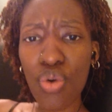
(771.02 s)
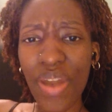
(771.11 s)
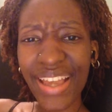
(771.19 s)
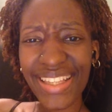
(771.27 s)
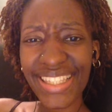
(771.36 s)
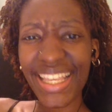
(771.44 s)

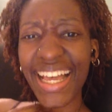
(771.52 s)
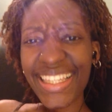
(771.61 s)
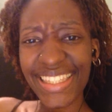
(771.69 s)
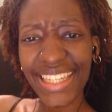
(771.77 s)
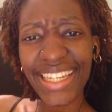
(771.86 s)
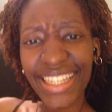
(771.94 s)

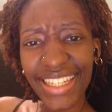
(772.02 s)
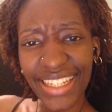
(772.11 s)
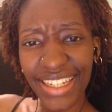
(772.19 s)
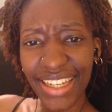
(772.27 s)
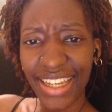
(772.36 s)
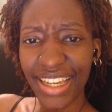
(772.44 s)
excited
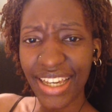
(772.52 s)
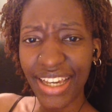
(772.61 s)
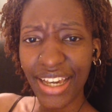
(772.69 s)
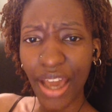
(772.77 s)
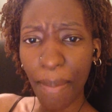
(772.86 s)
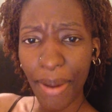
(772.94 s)

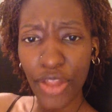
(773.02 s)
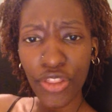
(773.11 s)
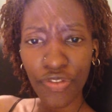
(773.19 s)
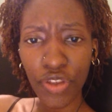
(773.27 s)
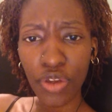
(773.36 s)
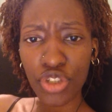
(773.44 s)
about the
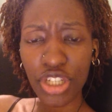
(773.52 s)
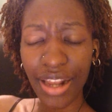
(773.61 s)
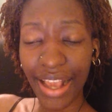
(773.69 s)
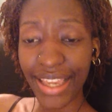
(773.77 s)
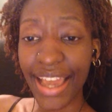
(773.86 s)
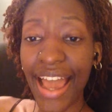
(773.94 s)
future.
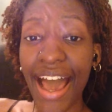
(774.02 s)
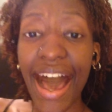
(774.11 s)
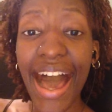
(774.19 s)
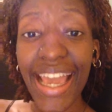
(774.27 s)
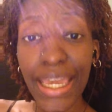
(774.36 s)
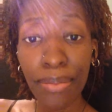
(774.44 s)
Like,
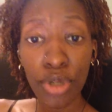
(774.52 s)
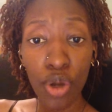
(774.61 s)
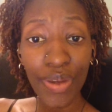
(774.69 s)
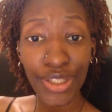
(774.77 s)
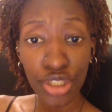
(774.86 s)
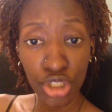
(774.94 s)
I am
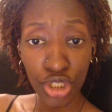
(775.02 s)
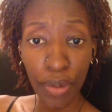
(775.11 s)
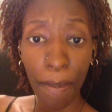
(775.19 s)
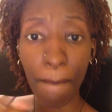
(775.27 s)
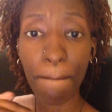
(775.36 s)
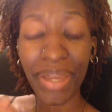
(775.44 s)
going to do
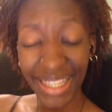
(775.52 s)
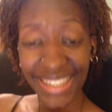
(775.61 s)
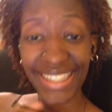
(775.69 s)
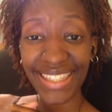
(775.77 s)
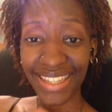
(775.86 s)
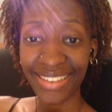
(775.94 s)

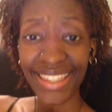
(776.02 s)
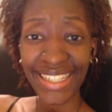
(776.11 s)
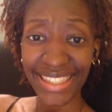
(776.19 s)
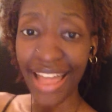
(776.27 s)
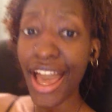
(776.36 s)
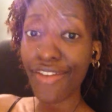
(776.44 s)
bits in
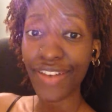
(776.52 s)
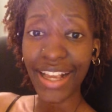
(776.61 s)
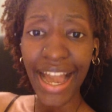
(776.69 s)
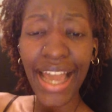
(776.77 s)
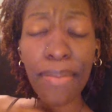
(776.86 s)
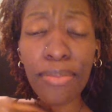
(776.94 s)
this life. Like,
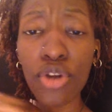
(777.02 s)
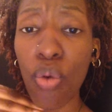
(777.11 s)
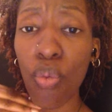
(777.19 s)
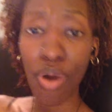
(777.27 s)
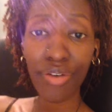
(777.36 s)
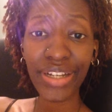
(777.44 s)
I am not
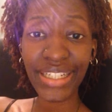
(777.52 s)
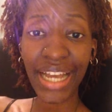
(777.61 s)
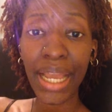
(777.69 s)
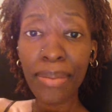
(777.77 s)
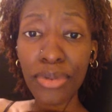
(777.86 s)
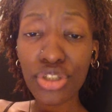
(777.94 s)
worried,
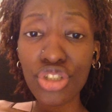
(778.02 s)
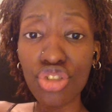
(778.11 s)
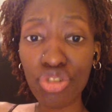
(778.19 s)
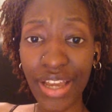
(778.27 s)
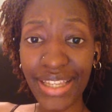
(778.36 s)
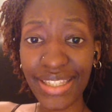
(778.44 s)
I am not
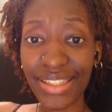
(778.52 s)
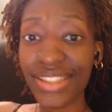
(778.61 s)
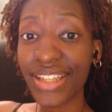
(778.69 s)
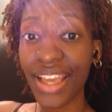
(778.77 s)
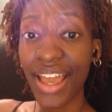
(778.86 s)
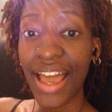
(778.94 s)

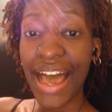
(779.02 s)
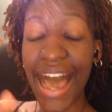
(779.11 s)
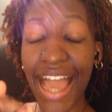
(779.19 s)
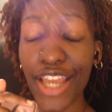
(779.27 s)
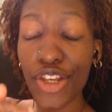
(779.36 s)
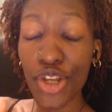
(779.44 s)
stressed.
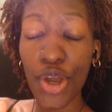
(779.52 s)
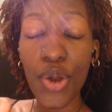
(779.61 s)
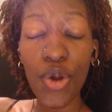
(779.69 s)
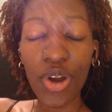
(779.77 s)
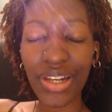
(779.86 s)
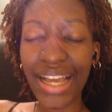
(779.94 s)
I know
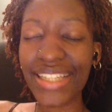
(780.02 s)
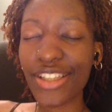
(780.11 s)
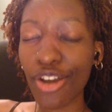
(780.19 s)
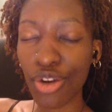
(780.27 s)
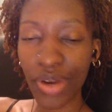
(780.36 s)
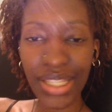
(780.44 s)
God has
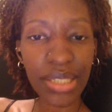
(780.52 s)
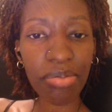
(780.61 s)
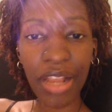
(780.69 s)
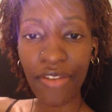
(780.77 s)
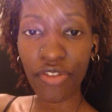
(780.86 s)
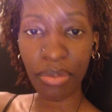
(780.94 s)
a greater
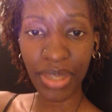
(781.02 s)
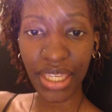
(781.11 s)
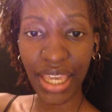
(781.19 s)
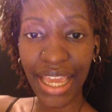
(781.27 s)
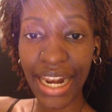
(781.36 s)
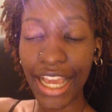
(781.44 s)
plan for
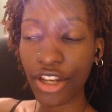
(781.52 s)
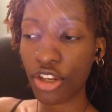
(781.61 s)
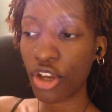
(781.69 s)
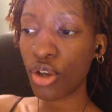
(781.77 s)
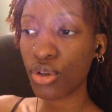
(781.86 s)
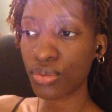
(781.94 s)
me, and I
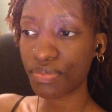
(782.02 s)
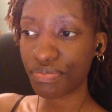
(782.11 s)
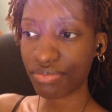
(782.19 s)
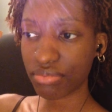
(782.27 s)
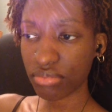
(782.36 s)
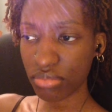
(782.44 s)
know
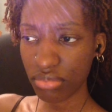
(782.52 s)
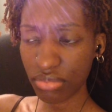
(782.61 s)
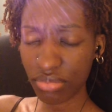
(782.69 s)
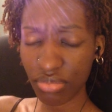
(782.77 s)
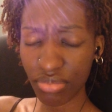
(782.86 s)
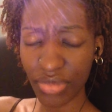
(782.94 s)

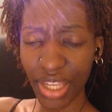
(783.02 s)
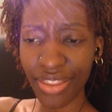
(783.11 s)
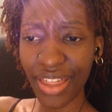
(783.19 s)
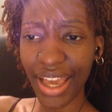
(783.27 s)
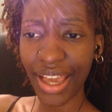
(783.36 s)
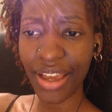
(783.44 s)

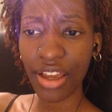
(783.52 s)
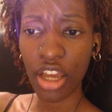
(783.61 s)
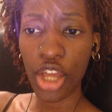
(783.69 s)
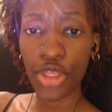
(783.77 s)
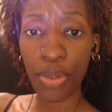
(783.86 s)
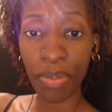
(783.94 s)
that
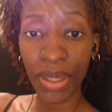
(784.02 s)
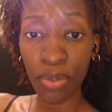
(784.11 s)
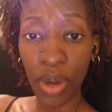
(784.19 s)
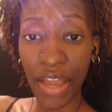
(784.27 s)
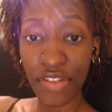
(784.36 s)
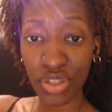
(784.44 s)
the
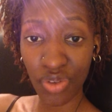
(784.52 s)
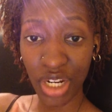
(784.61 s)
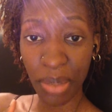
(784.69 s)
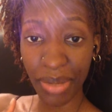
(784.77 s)
people I've surrounded